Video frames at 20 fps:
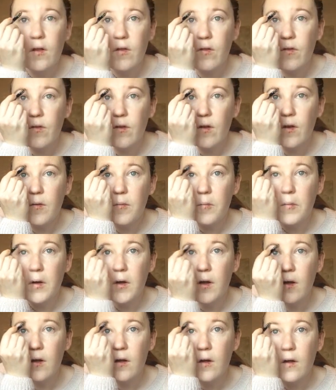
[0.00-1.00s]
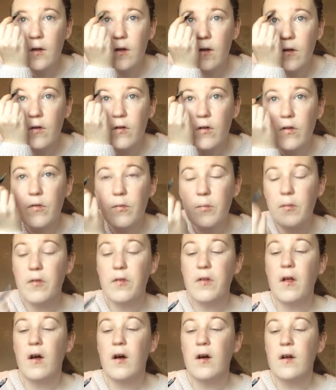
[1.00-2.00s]
some
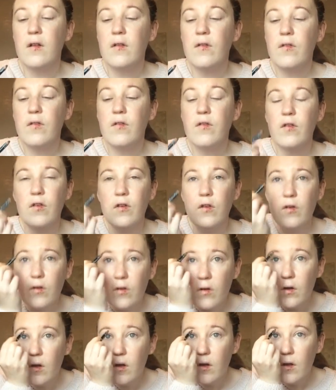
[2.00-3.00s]
Christmas cards to